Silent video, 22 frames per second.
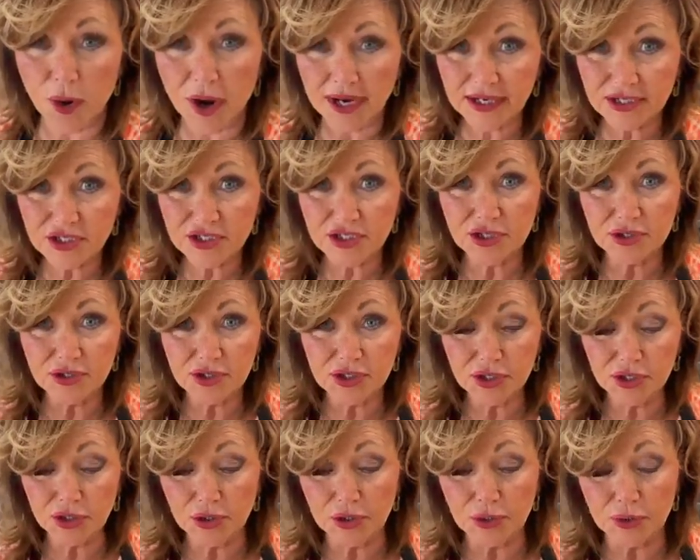want to
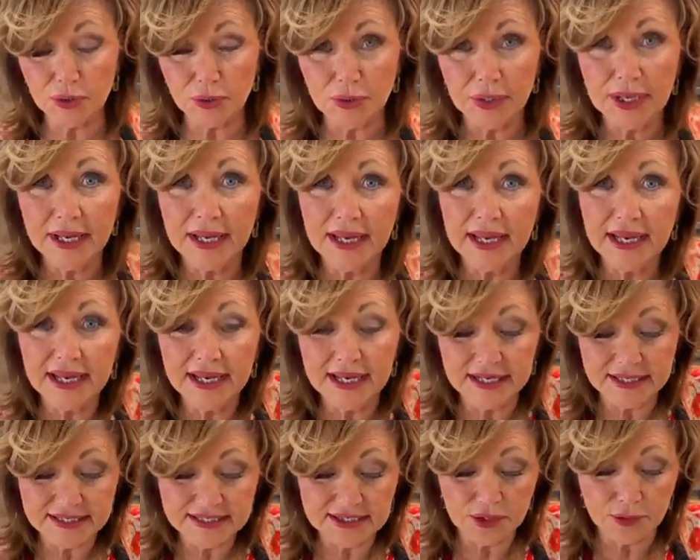do
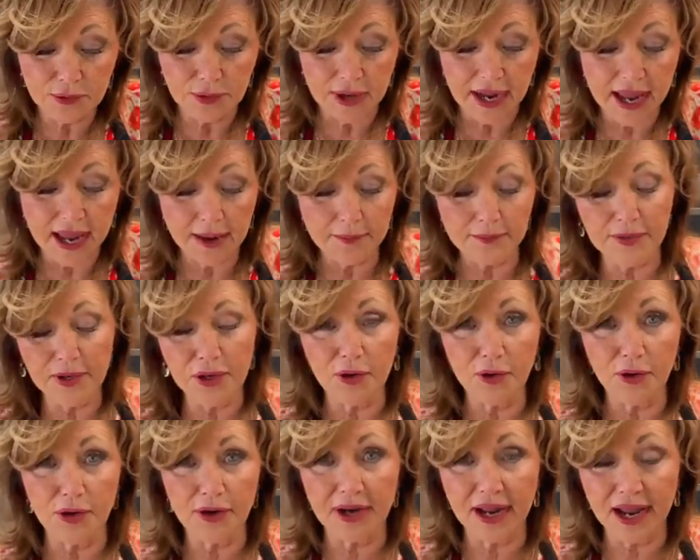is grab
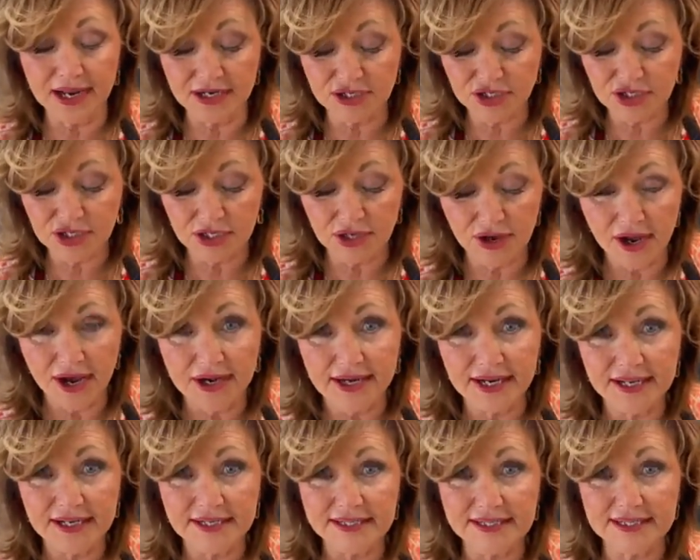your
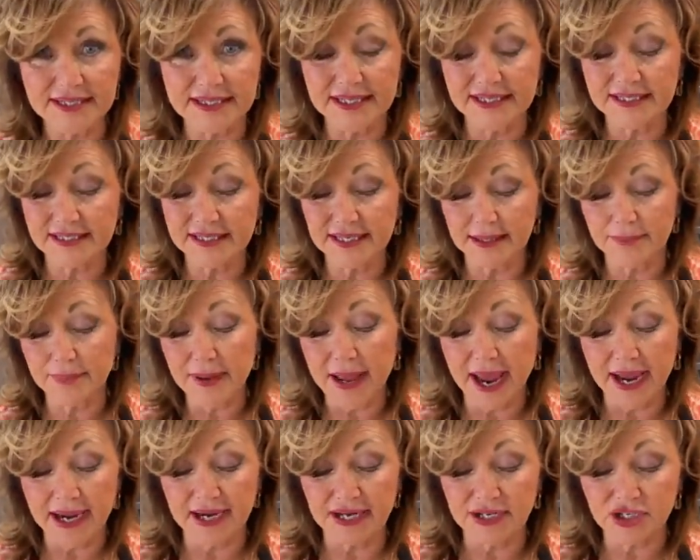enchilada seasoning
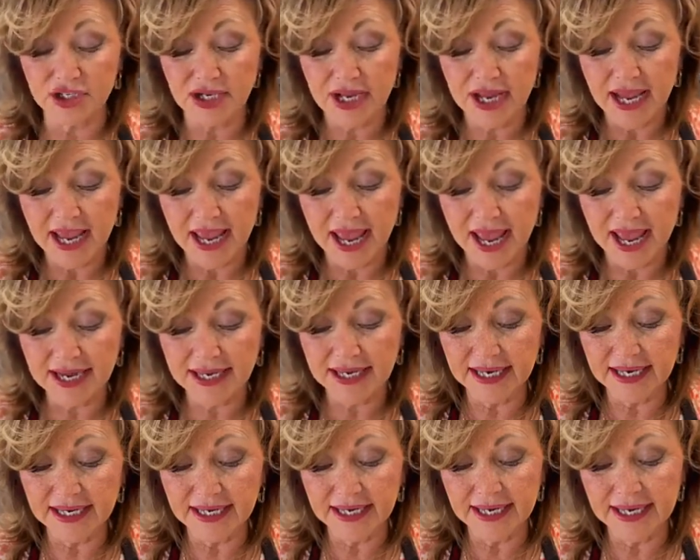package.
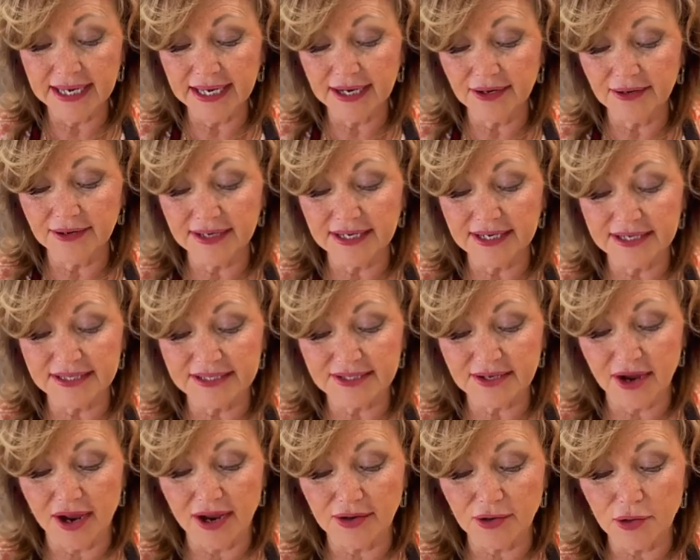And in here
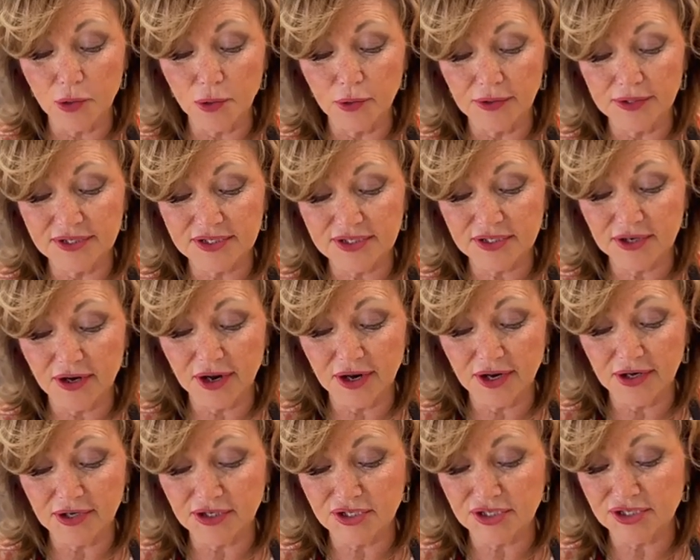is got
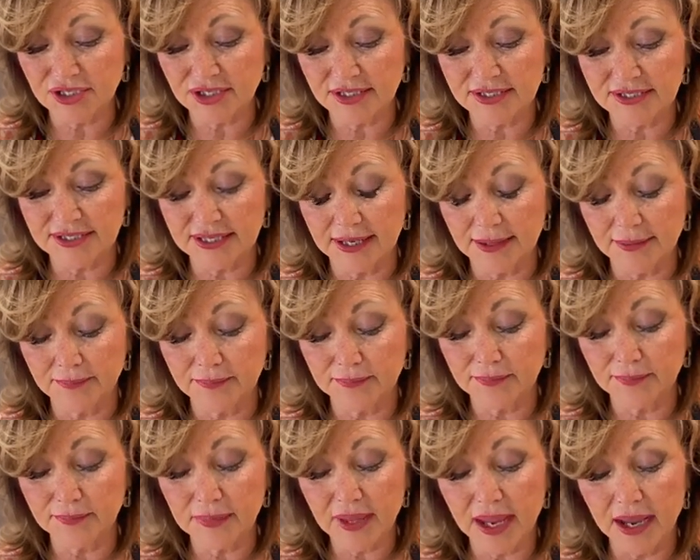cornstarch, some
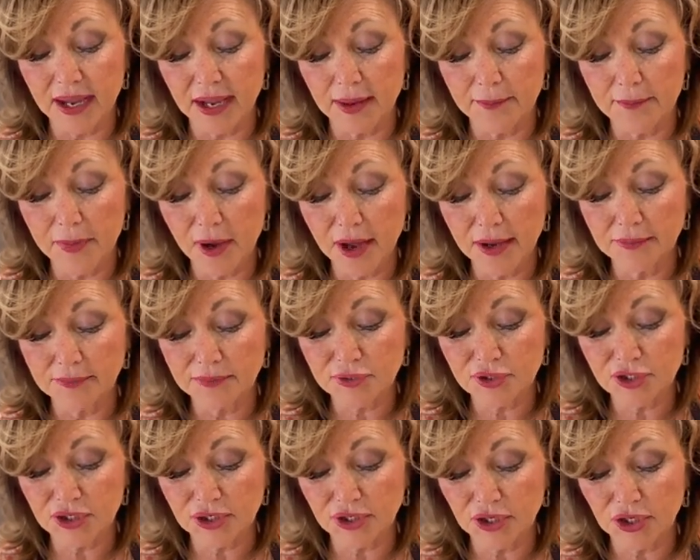
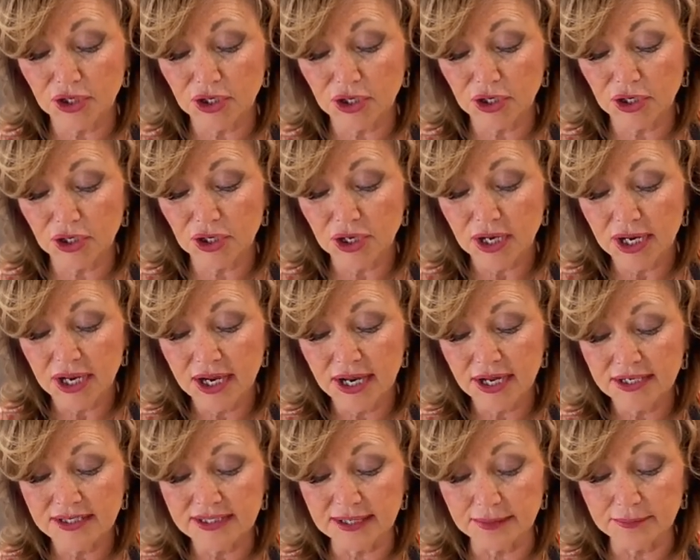palm sugar,
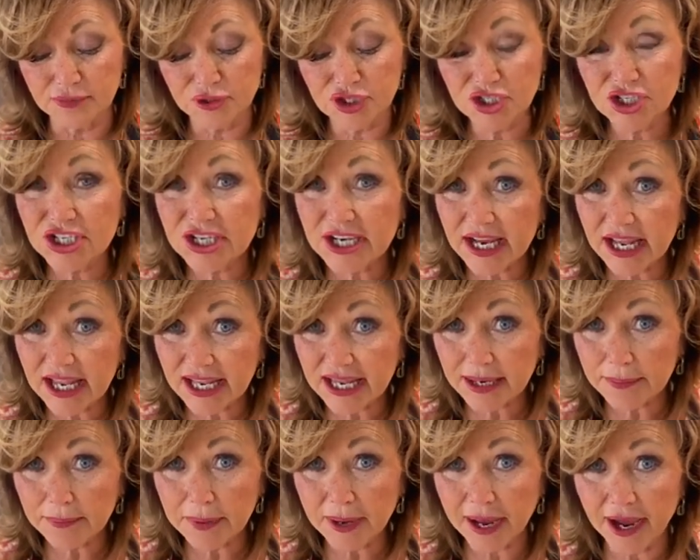some
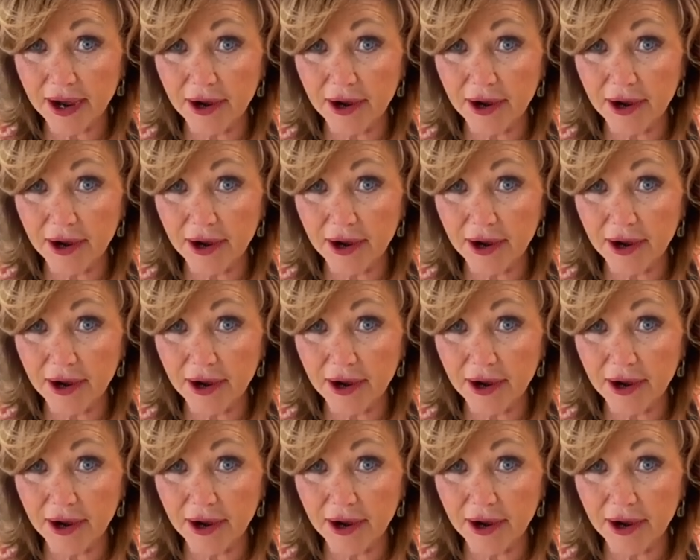chili